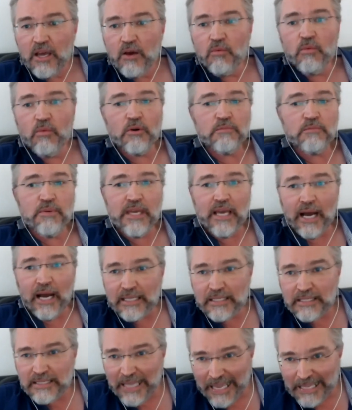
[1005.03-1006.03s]
would be
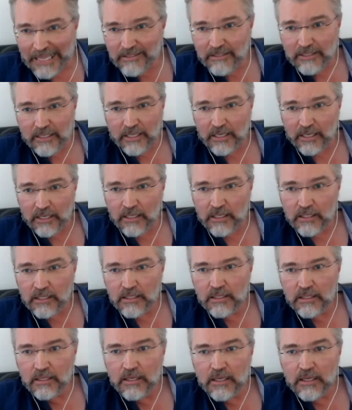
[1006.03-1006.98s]
identical